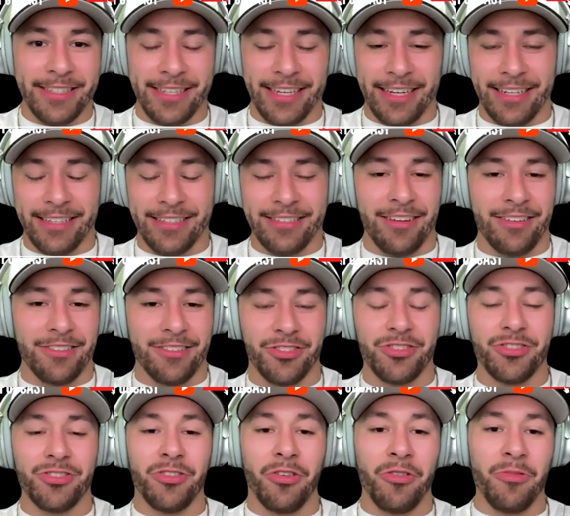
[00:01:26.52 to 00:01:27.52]
Like it's gotten
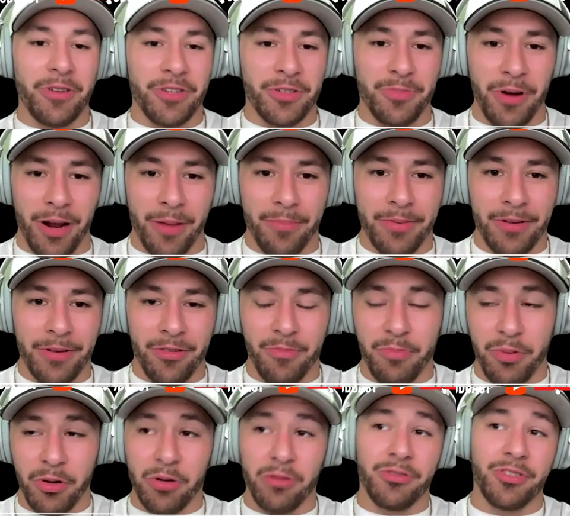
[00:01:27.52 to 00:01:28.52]
so much popular
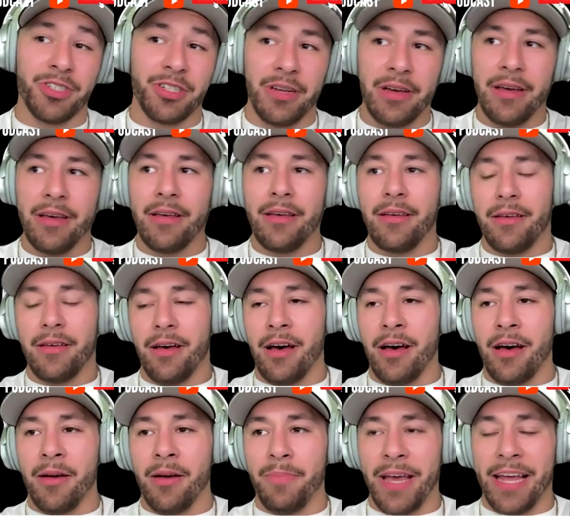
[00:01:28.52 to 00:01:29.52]
post
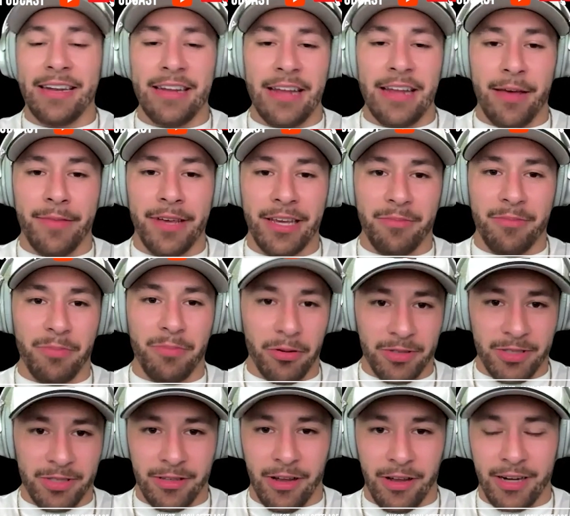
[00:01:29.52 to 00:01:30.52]
pandemic and
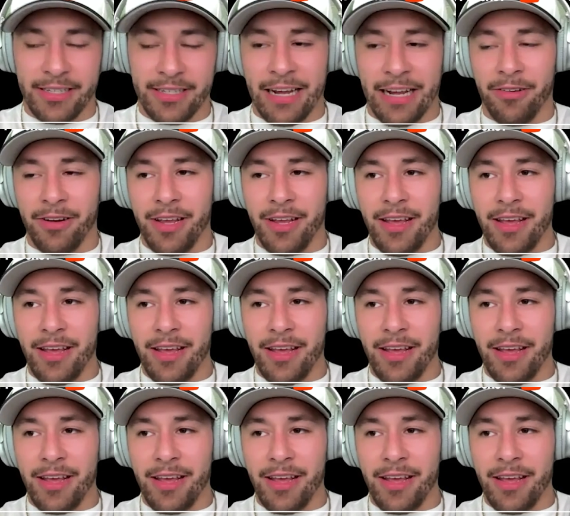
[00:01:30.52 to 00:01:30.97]
post lockdown.